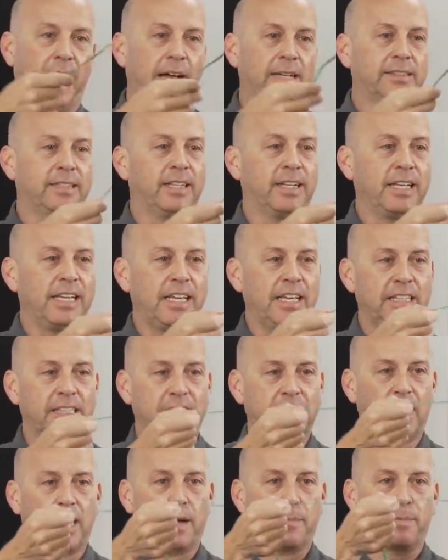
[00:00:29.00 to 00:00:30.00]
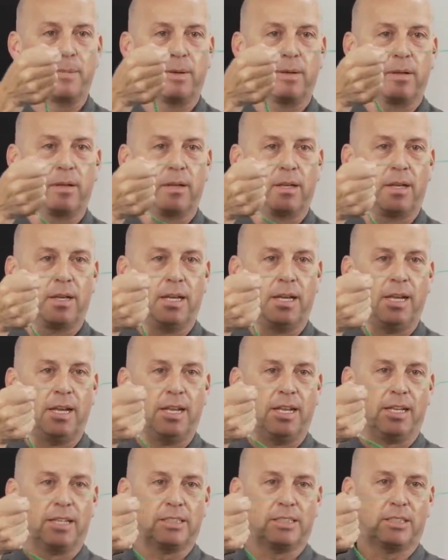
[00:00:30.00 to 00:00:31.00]
I'll put a link up. It's a It's an amazing
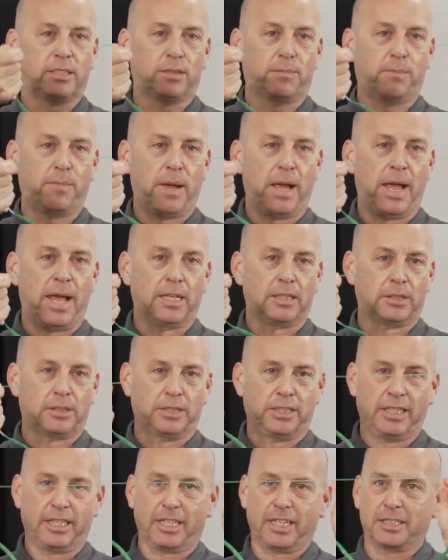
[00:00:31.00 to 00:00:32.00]
uh, sort of behind the scenes.